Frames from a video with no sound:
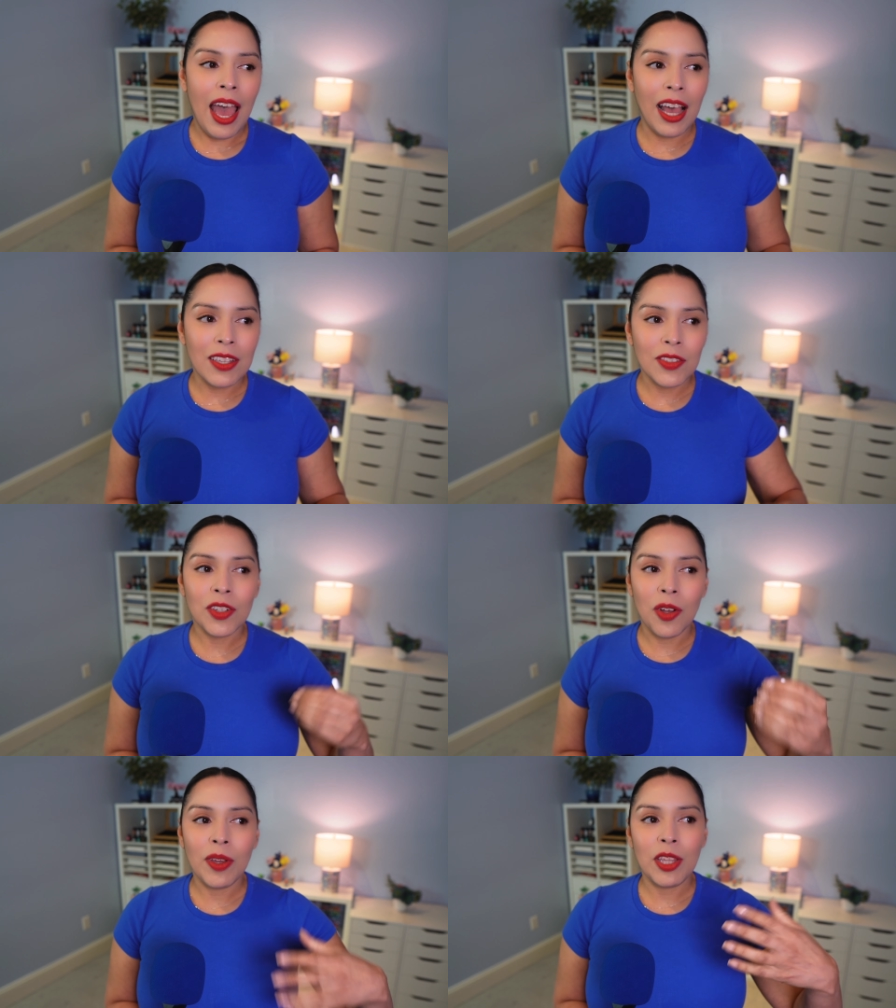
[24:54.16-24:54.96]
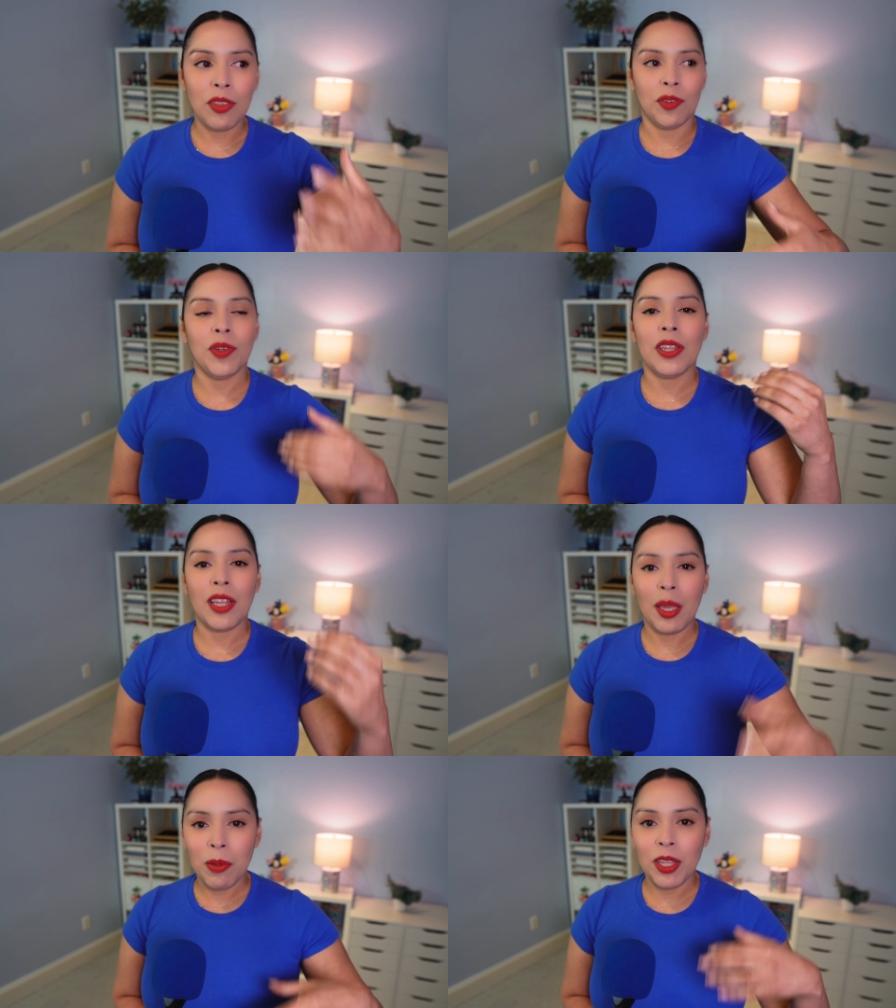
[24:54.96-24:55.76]
As you're going through and
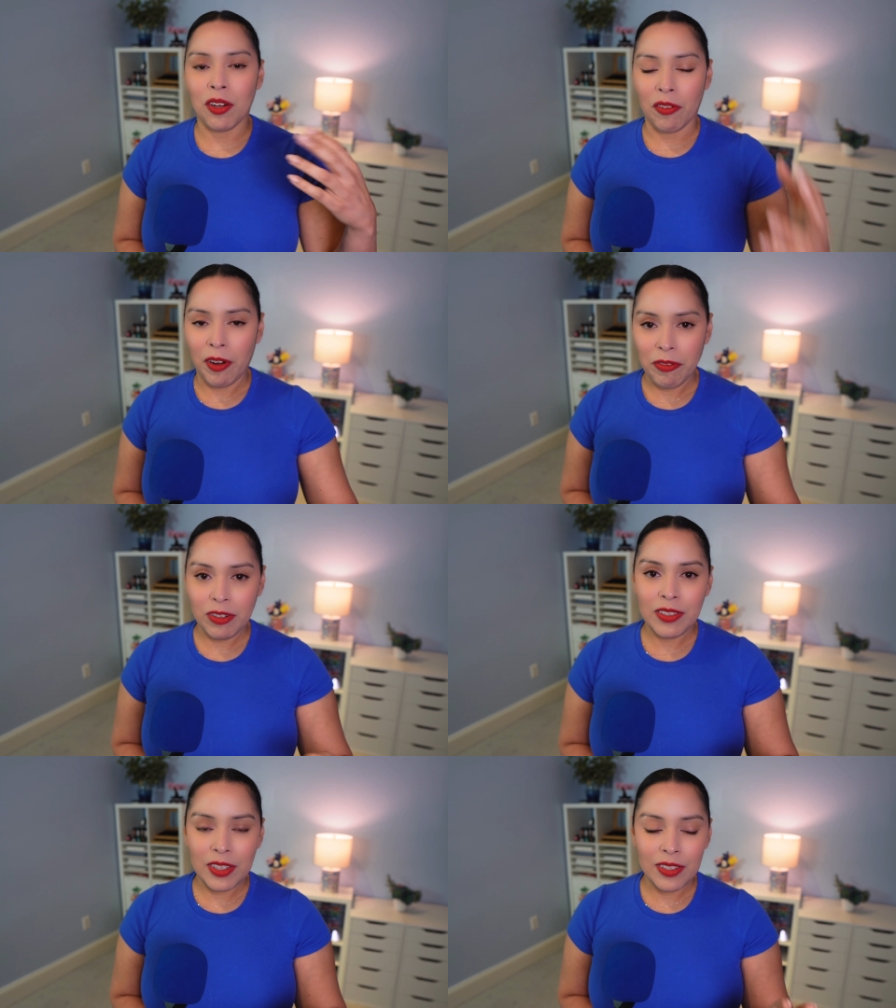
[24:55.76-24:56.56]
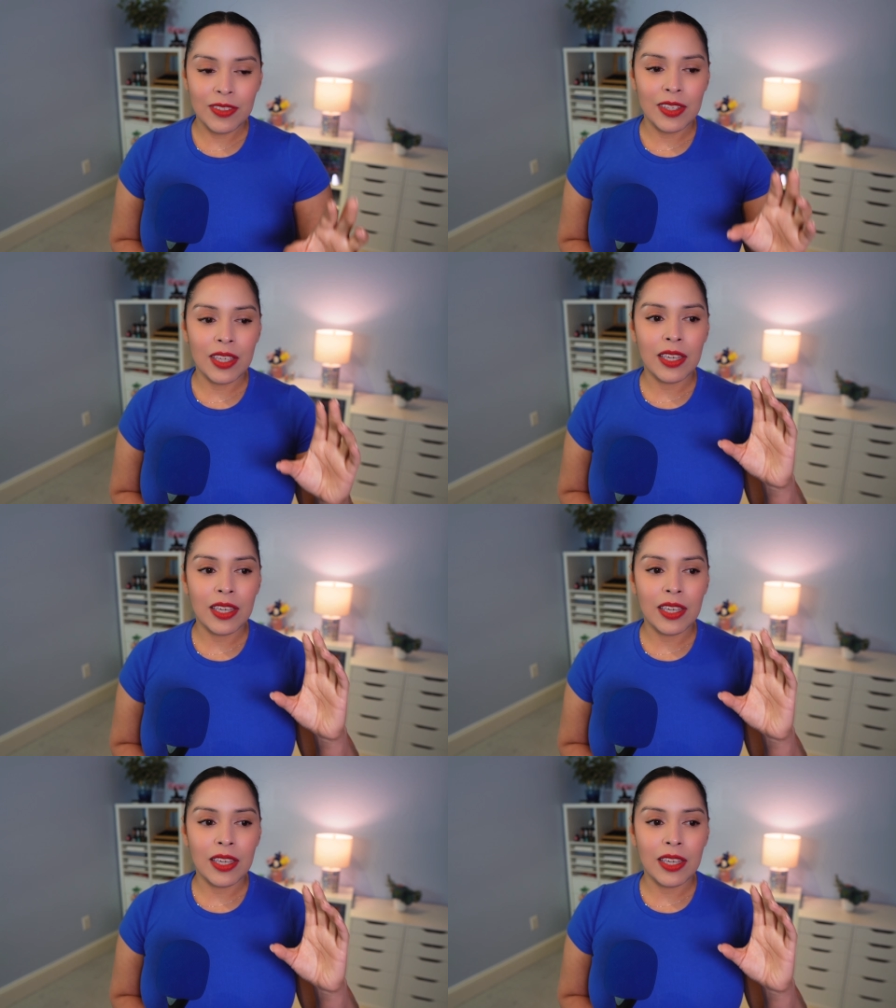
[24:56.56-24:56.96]
labeling your references,